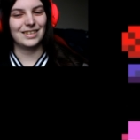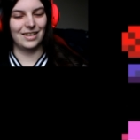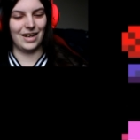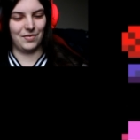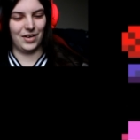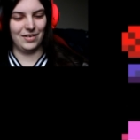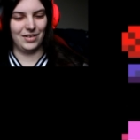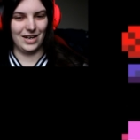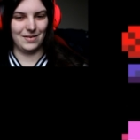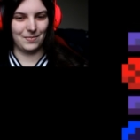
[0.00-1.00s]
Okay, fine,
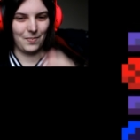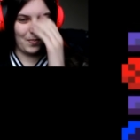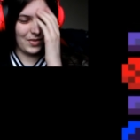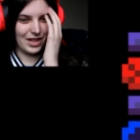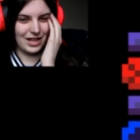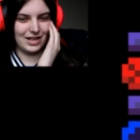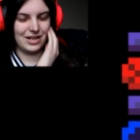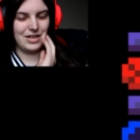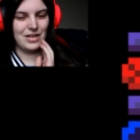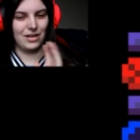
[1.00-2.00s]
right.
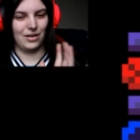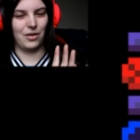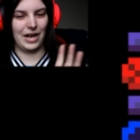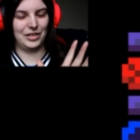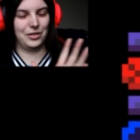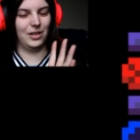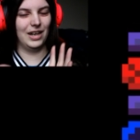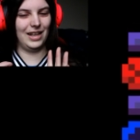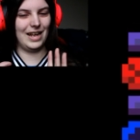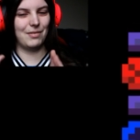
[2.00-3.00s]
Okay, so
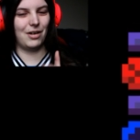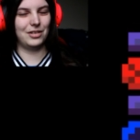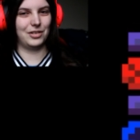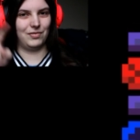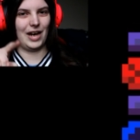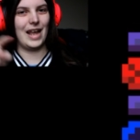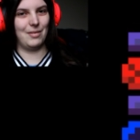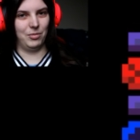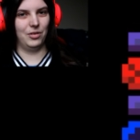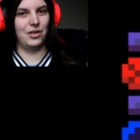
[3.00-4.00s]
clearly it wants
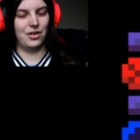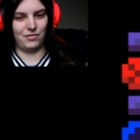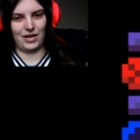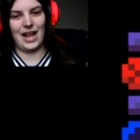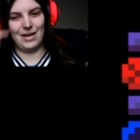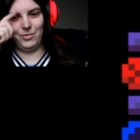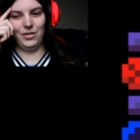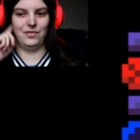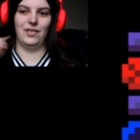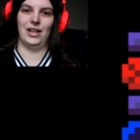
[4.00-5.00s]
red, blue, red,
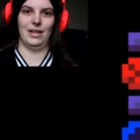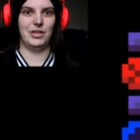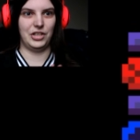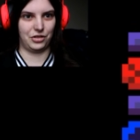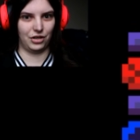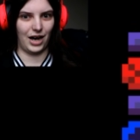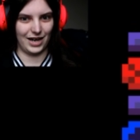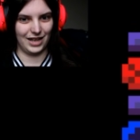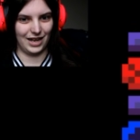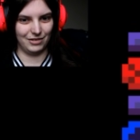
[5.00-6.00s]
blue. Fine, let me just
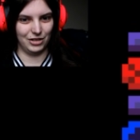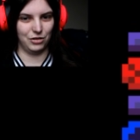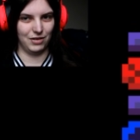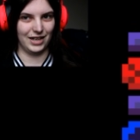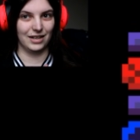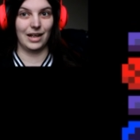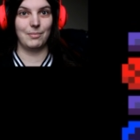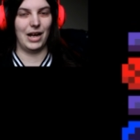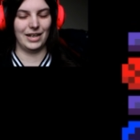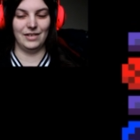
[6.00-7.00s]
try that real quick and I'll
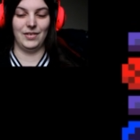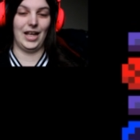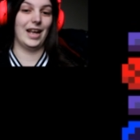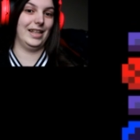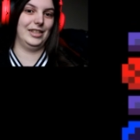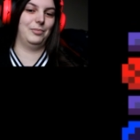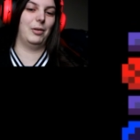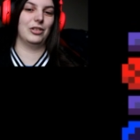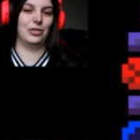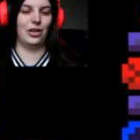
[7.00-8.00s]
get back to you. If I can't get this
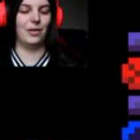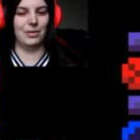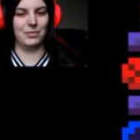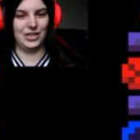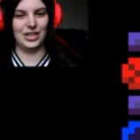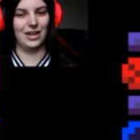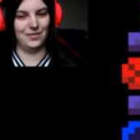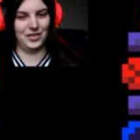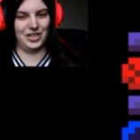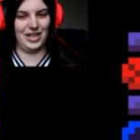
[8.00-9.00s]
puzzle solved, then we're
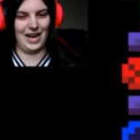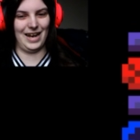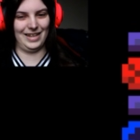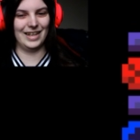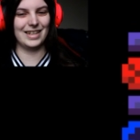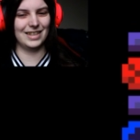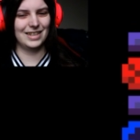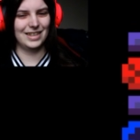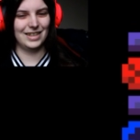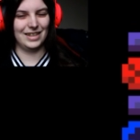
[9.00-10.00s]
done for today, I think.
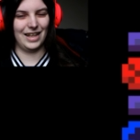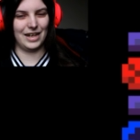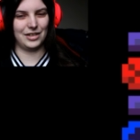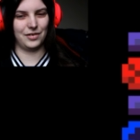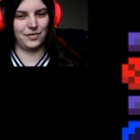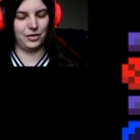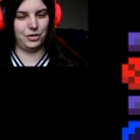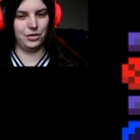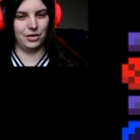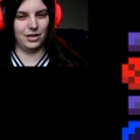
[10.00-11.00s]
That's for
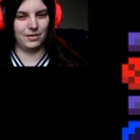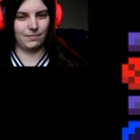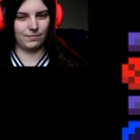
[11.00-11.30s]
sure.